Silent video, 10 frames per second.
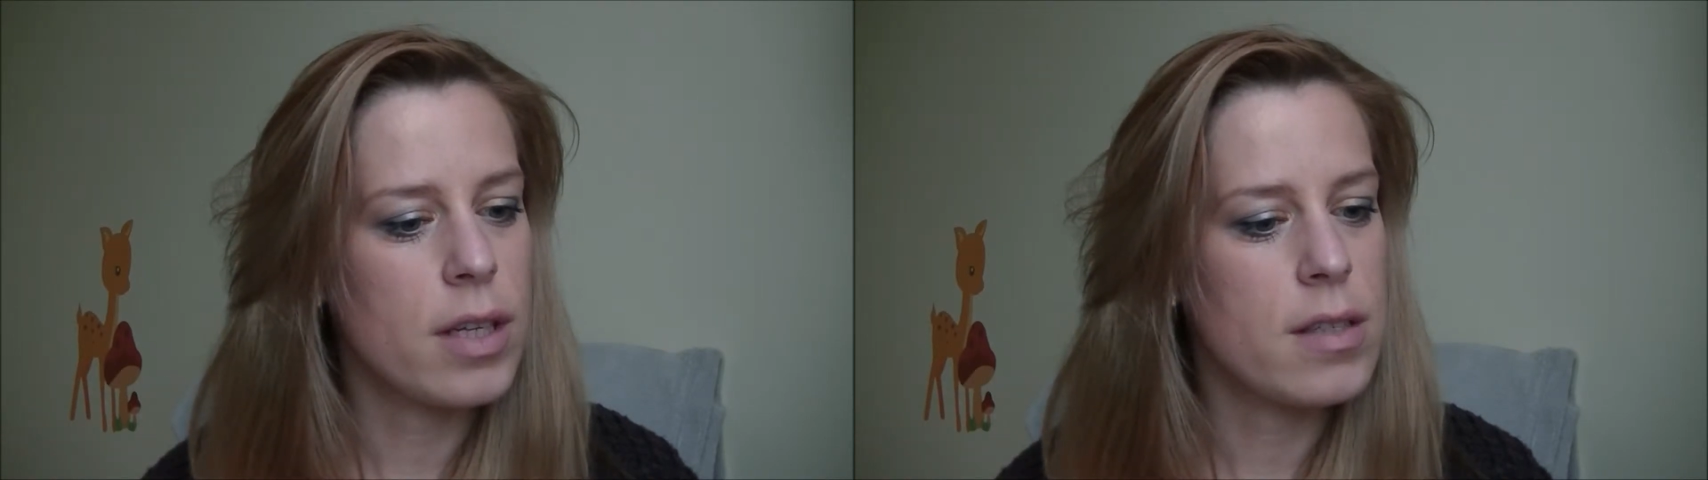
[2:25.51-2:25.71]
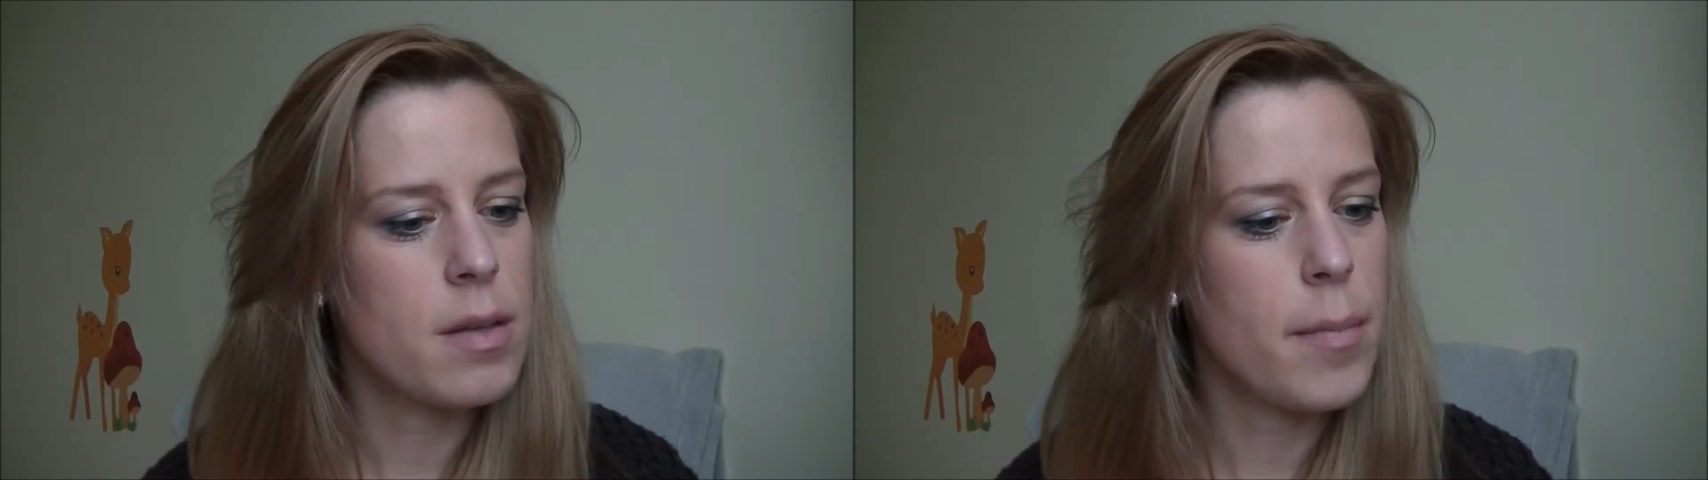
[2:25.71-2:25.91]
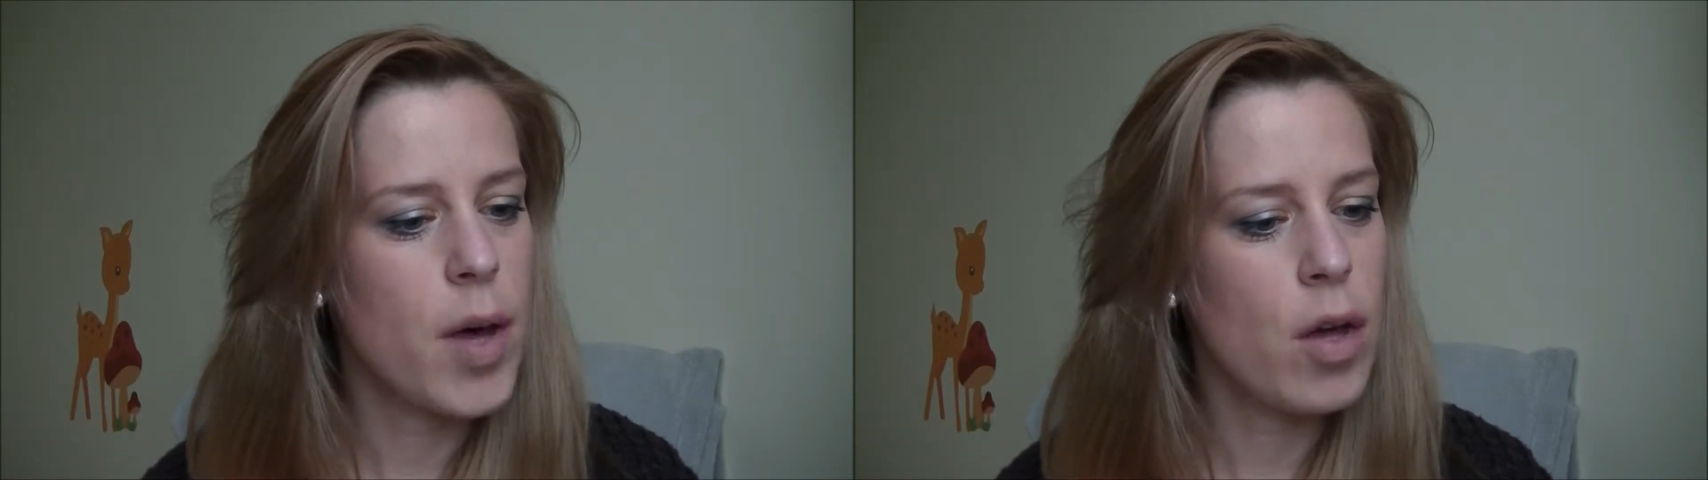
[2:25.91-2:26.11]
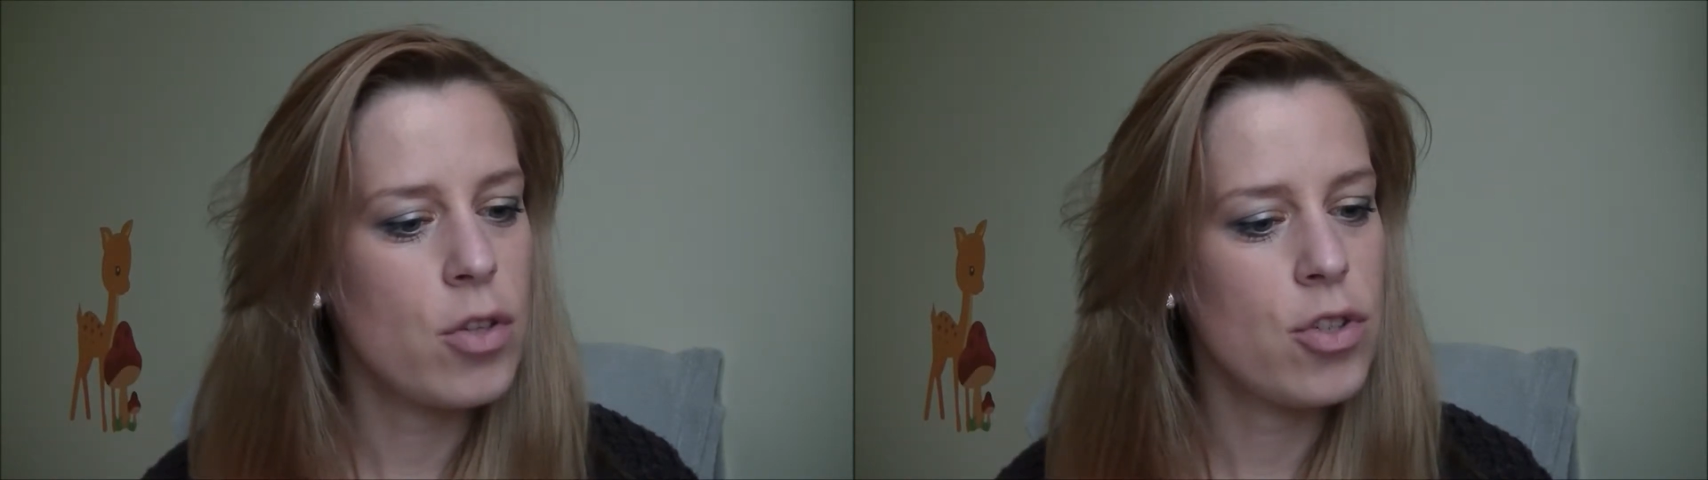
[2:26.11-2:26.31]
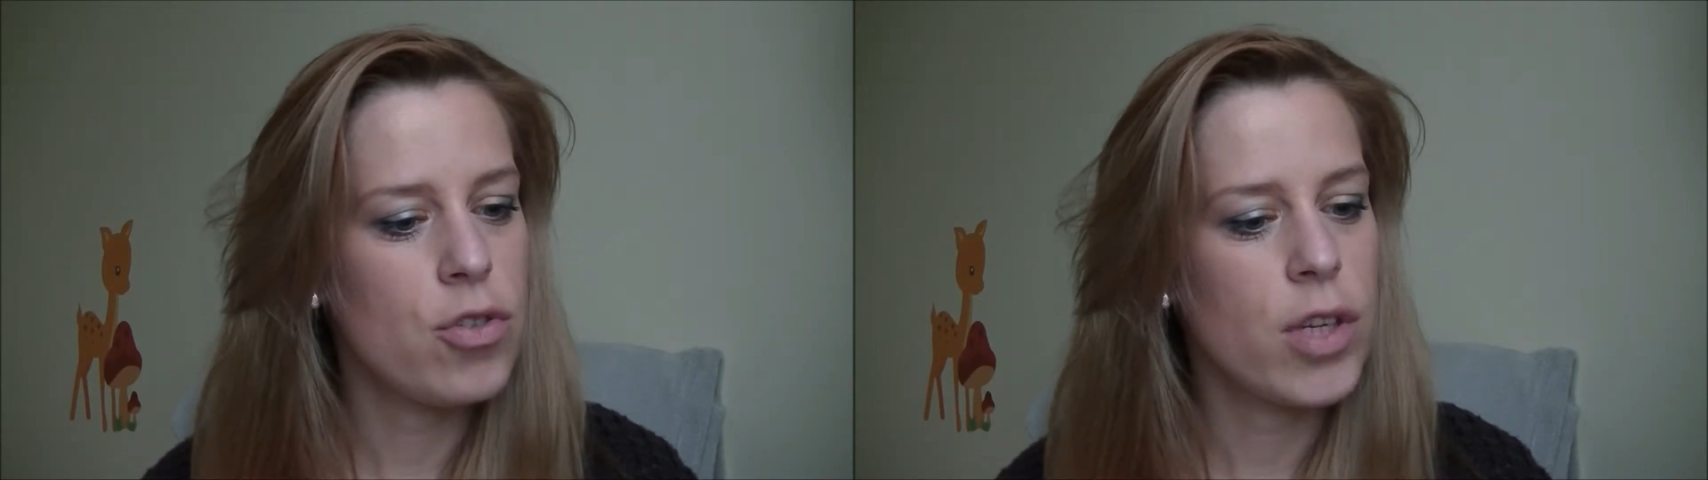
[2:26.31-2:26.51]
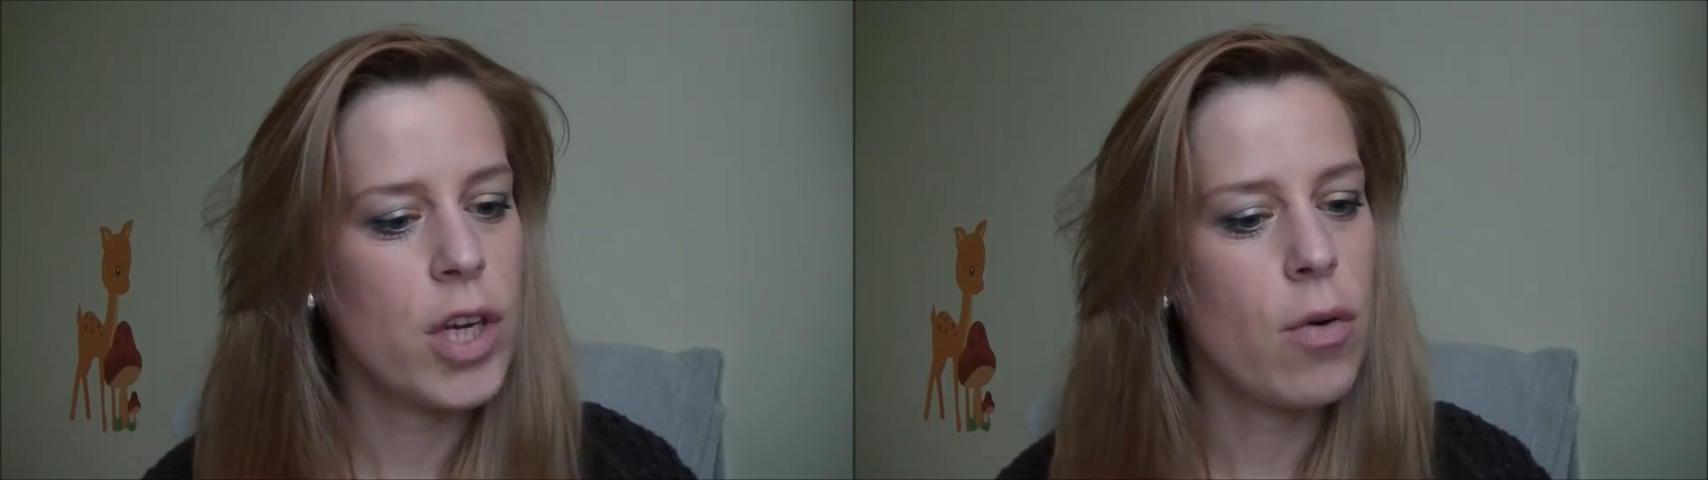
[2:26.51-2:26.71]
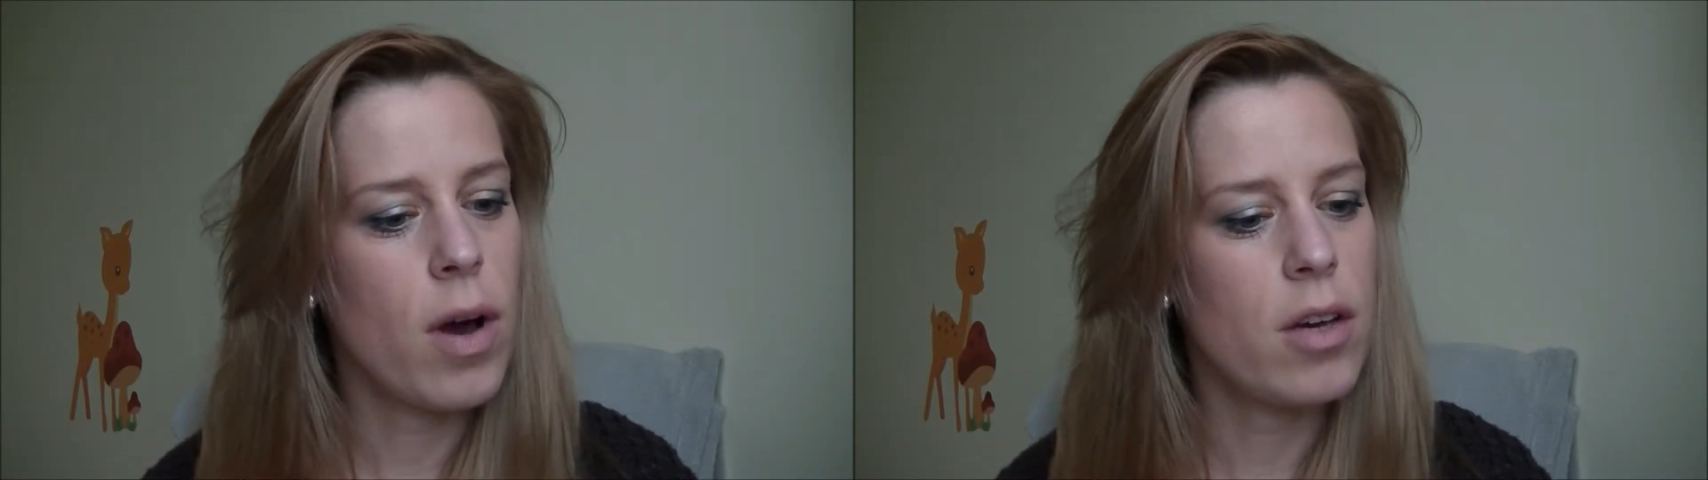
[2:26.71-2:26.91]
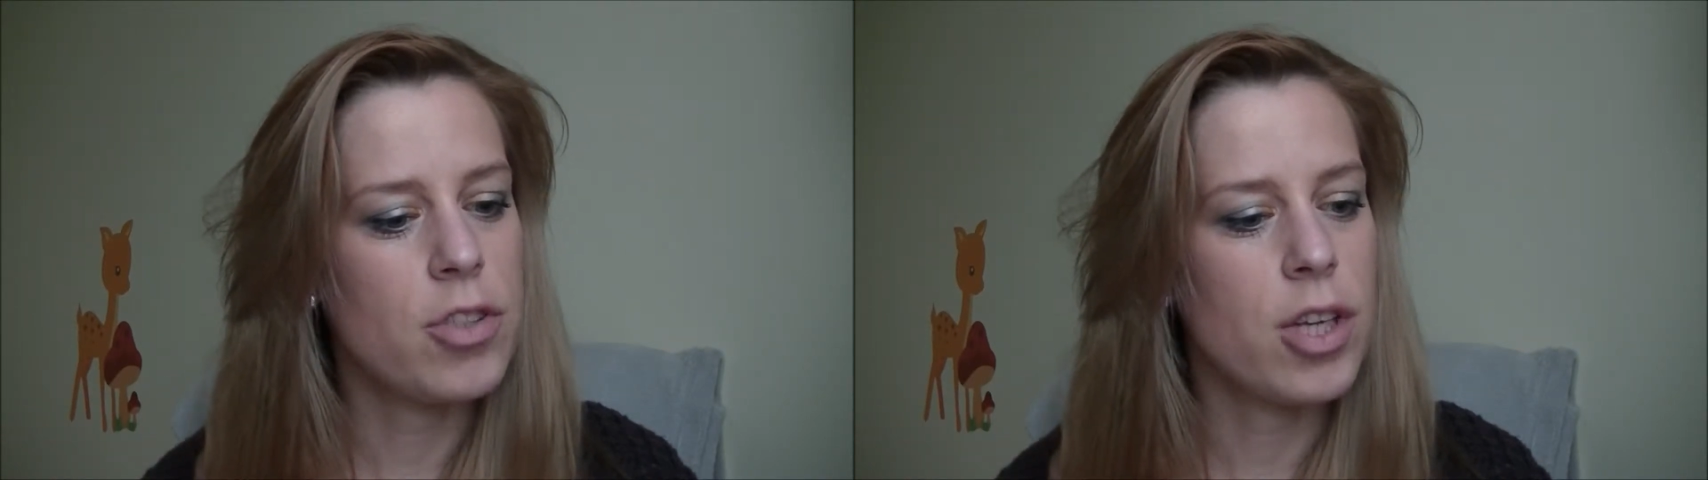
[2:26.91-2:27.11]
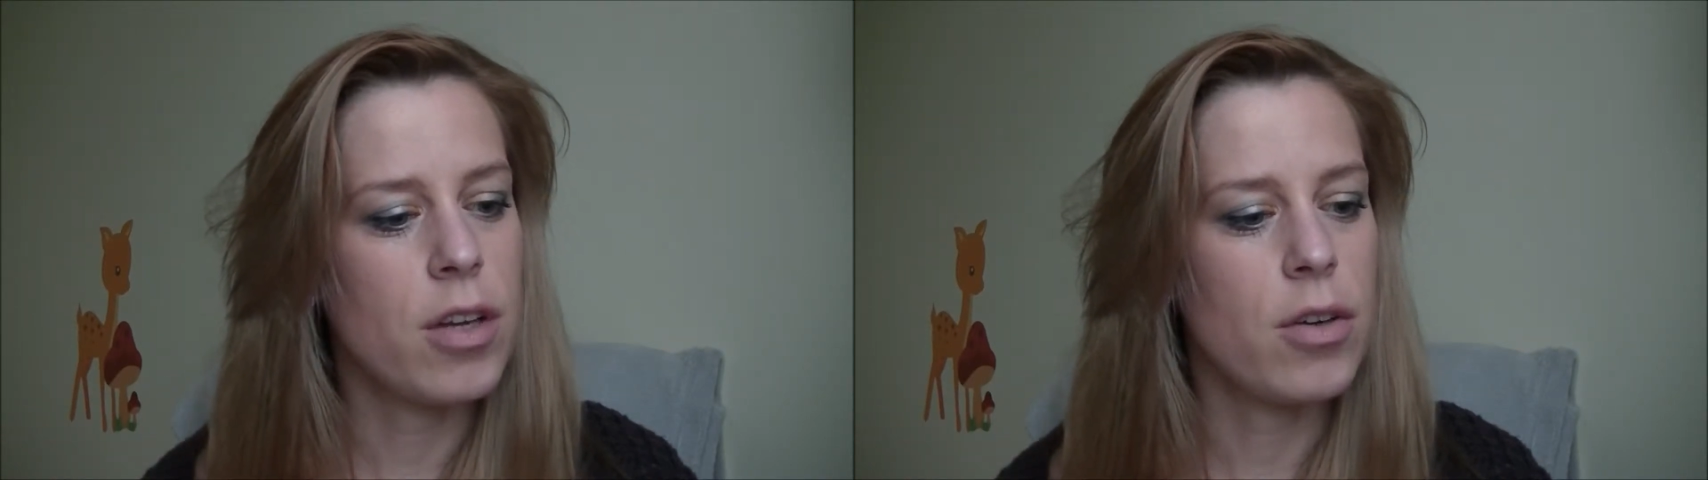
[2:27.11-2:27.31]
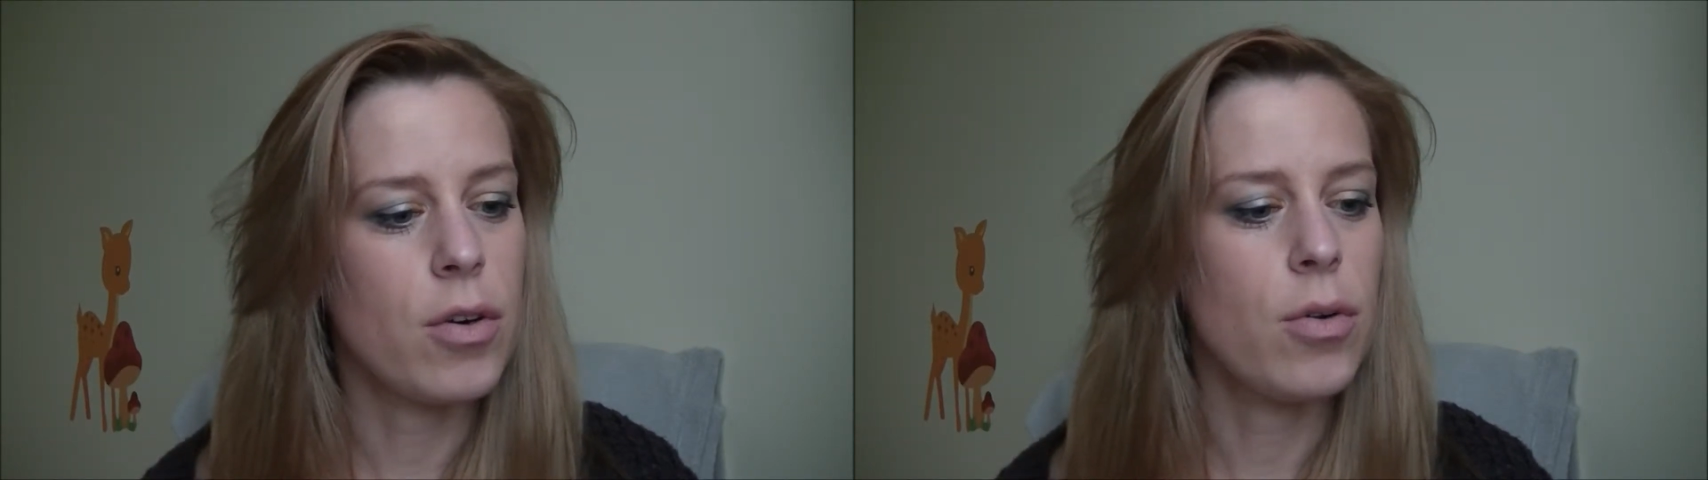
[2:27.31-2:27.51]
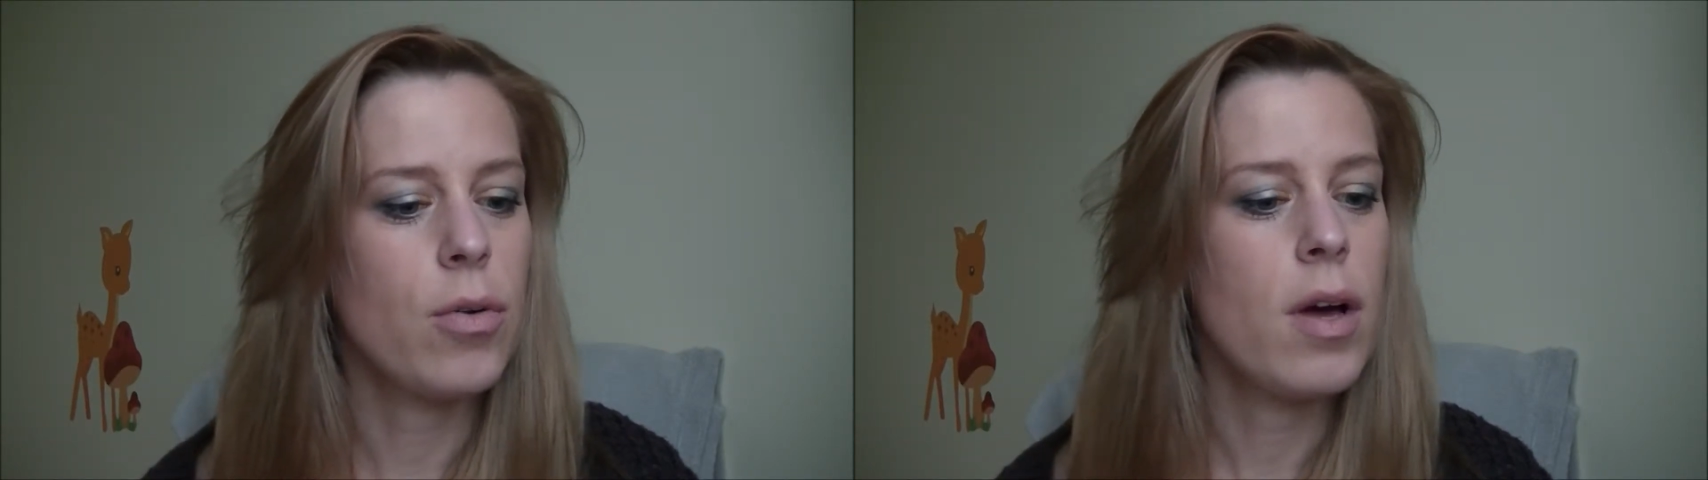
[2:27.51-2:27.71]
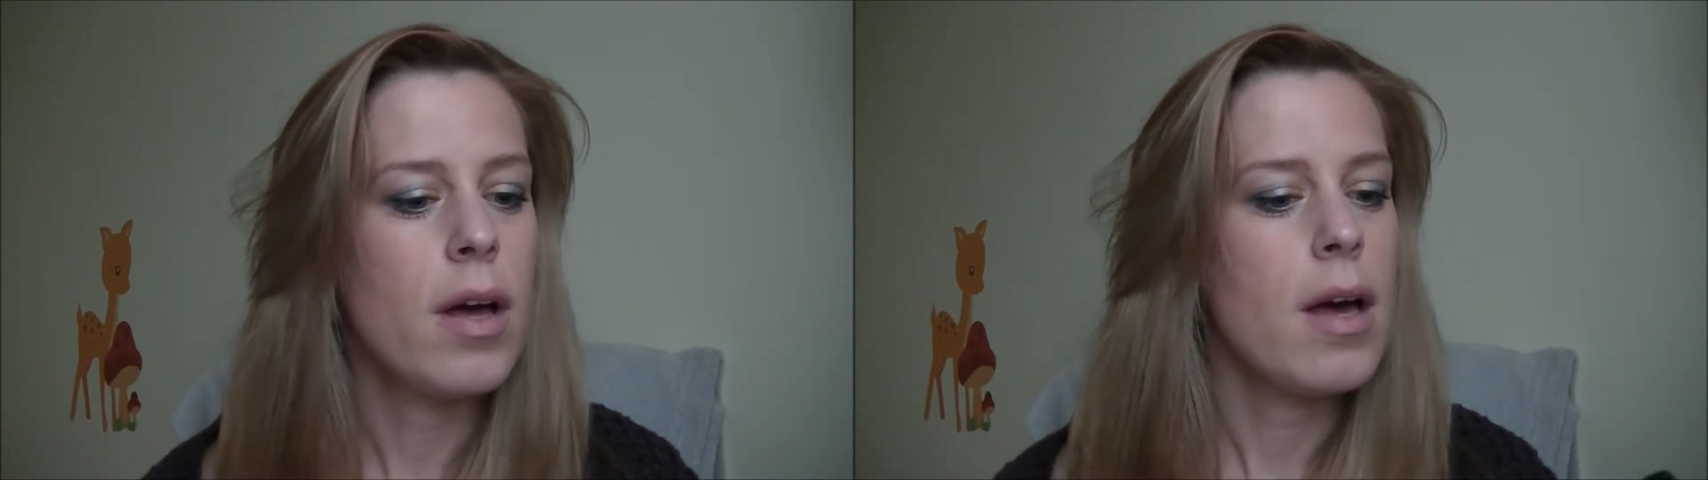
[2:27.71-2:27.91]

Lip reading: is the Merge Trio Eyeshadow,